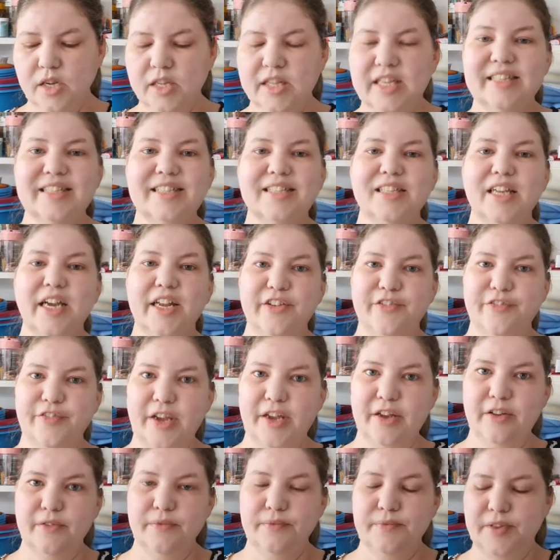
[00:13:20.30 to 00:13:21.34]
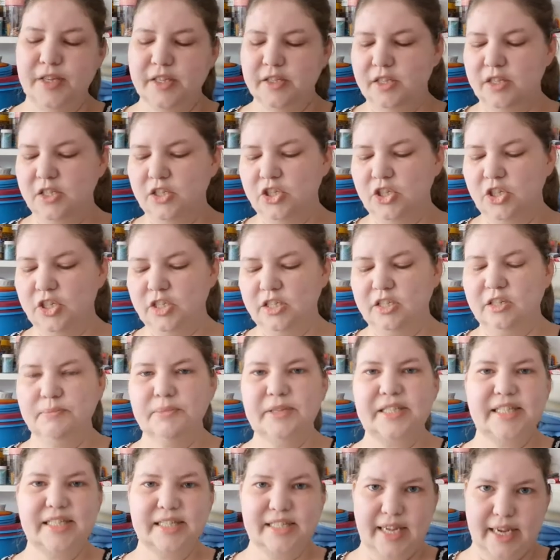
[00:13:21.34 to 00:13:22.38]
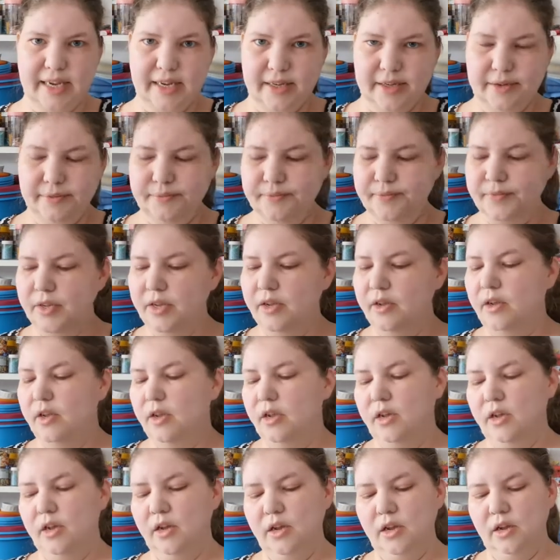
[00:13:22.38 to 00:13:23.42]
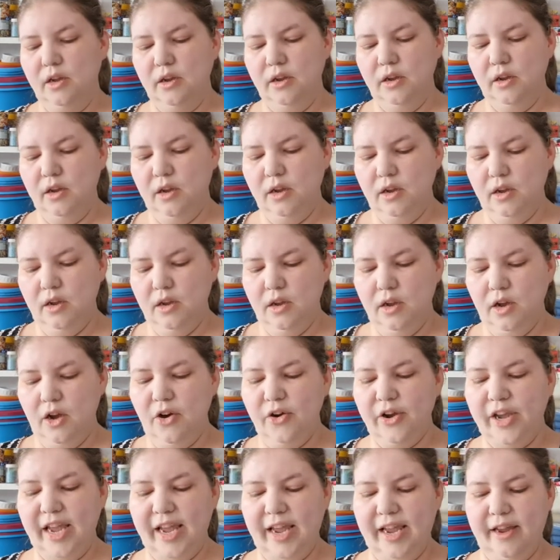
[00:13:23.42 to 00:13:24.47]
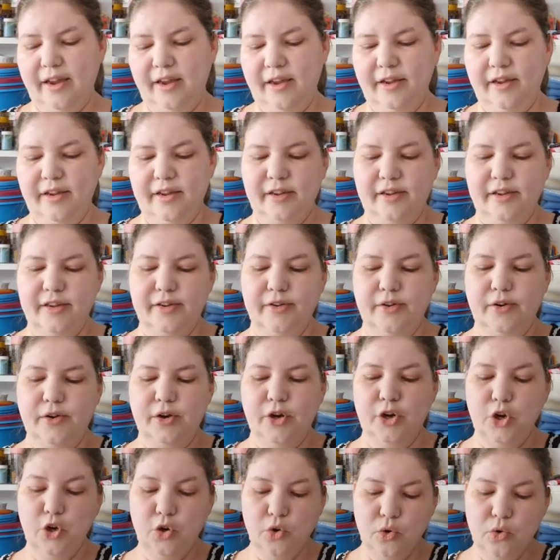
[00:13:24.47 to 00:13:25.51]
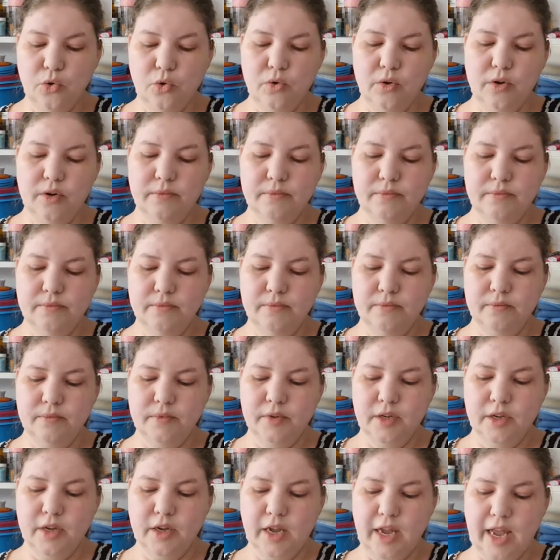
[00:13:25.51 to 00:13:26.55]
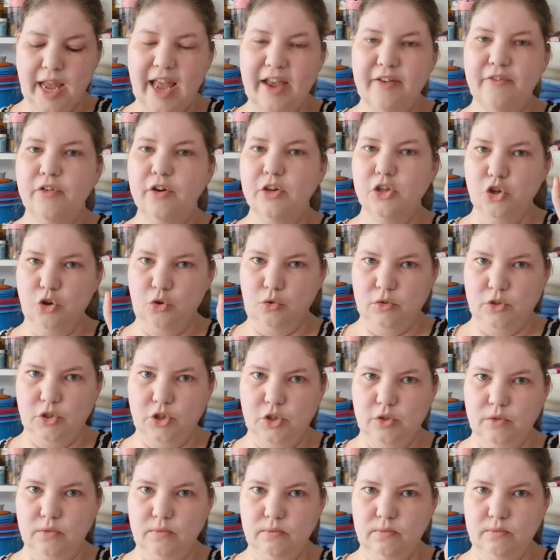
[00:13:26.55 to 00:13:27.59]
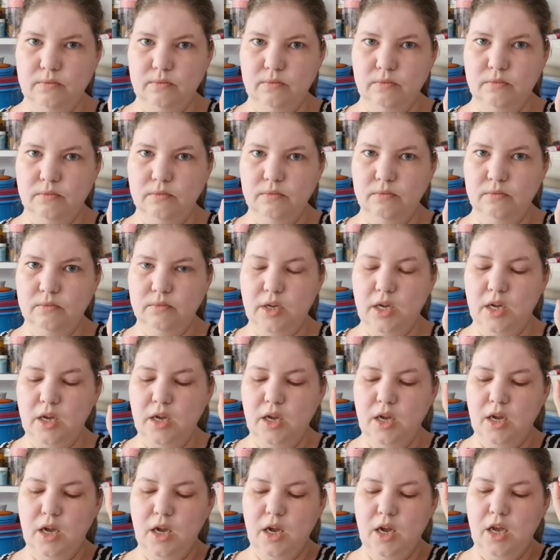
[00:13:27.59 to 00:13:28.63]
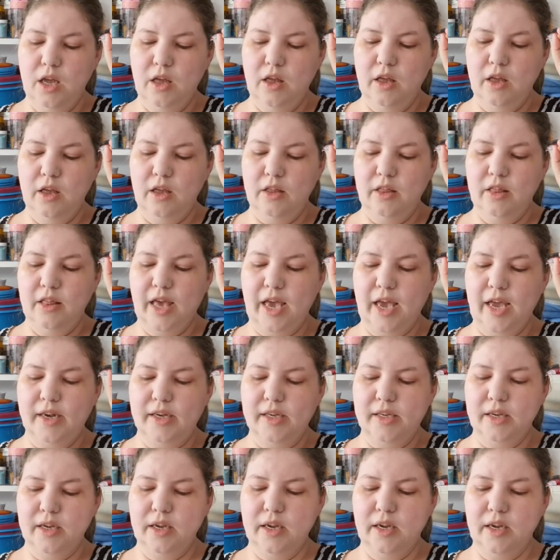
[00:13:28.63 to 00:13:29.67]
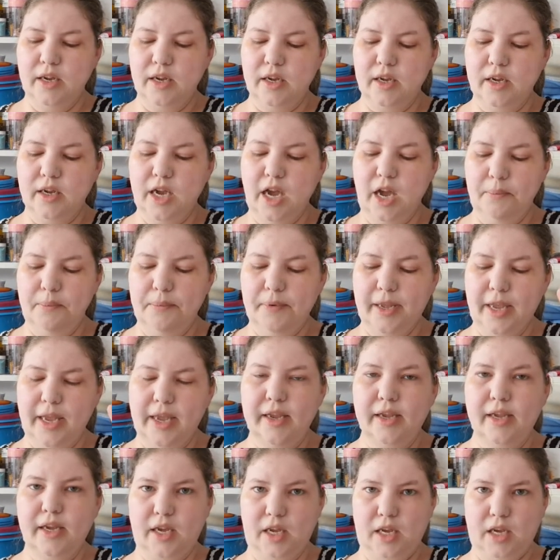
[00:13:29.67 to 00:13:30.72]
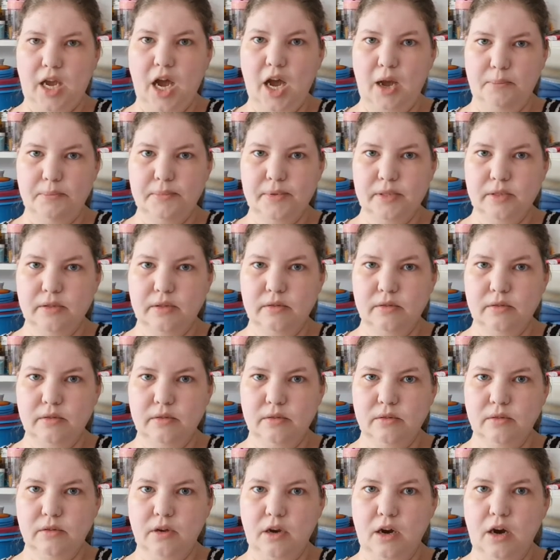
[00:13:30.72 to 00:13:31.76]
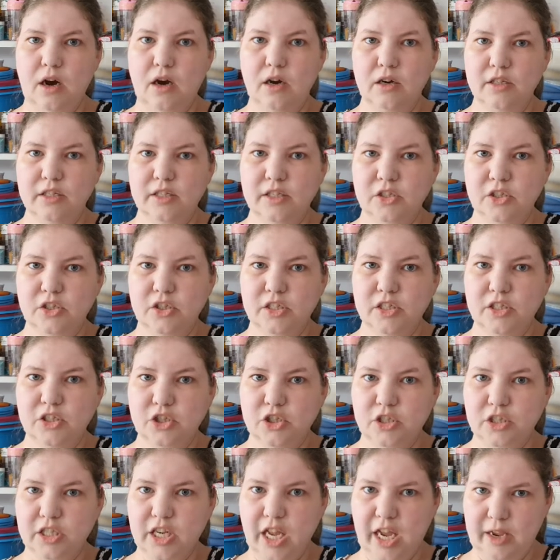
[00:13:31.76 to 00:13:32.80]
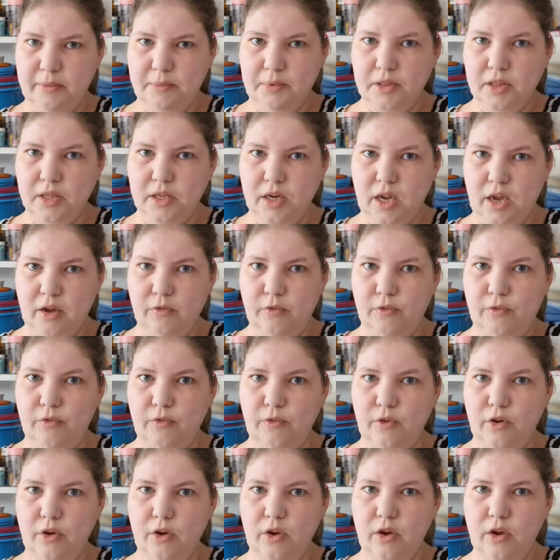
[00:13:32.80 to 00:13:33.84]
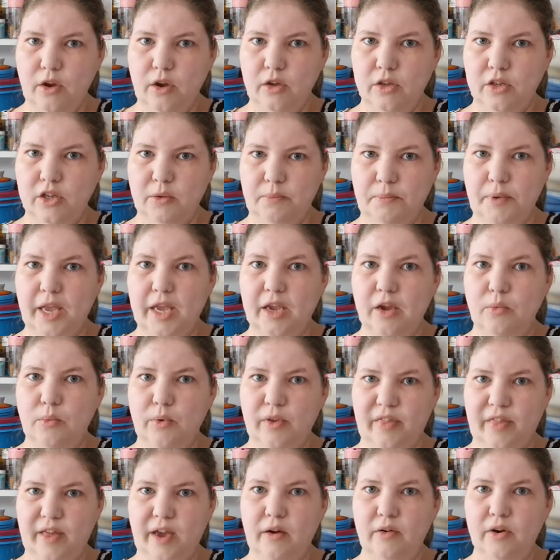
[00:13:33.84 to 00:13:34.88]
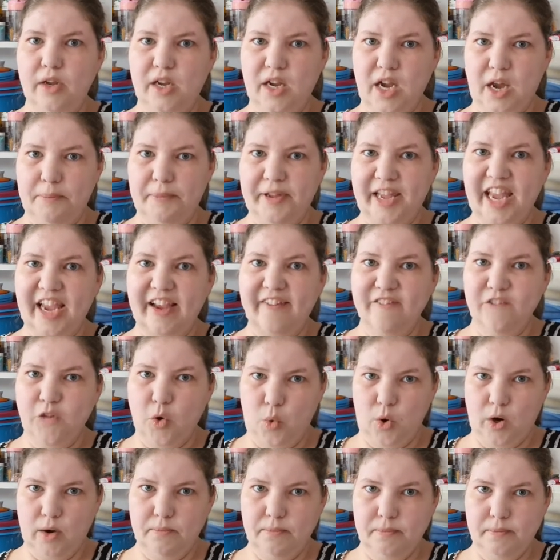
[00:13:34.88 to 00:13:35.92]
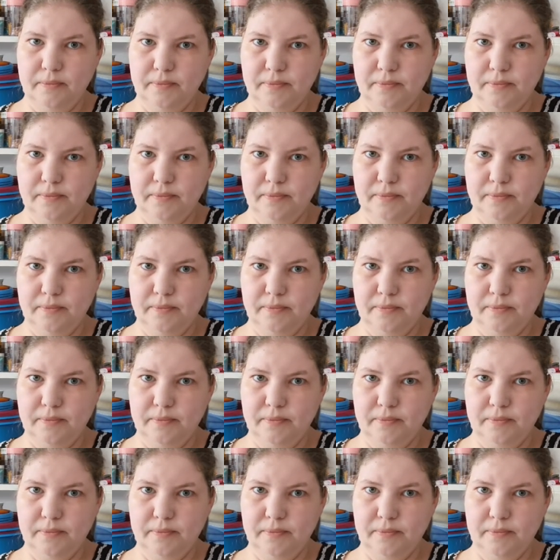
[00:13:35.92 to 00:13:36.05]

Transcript: this is not a fail. This is just a mistake. Okay, who ever told you that cupcake cups are stable enough to bake without a cupcake form?